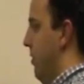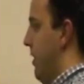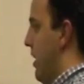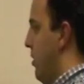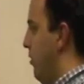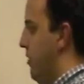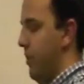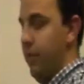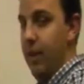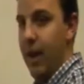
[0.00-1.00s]
They use
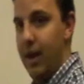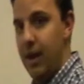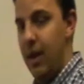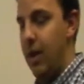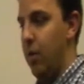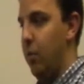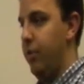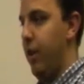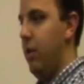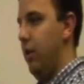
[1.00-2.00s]
this technique, and we'll
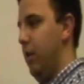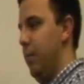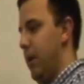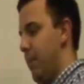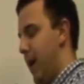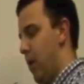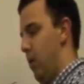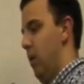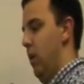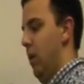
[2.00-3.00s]
talk a little bit
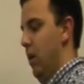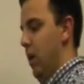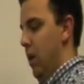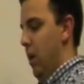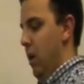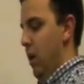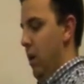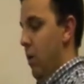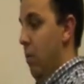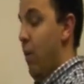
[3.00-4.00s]
about
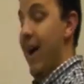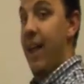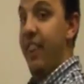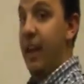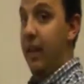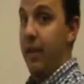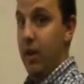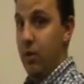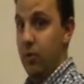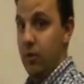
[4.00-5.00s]
why I think
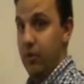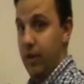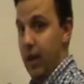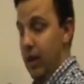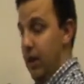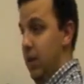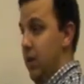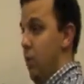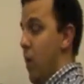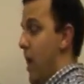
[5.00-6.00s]
they use this technique
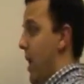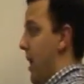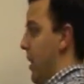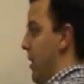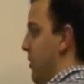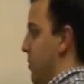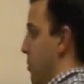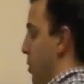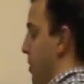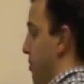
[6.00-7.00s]
and why it's
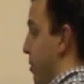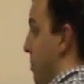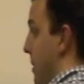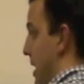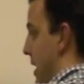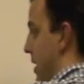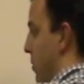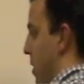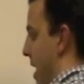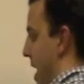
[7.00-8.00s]
important for me
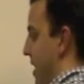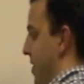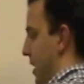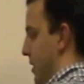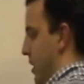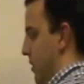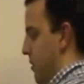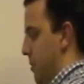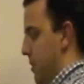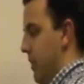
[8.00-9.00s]
and why I think that it's
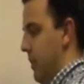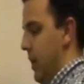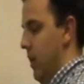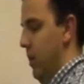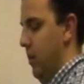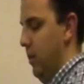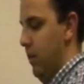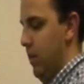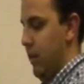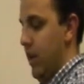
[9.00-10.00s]
something that
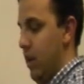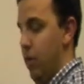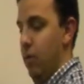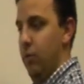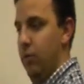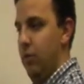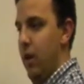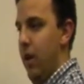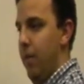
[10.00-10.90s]
they used.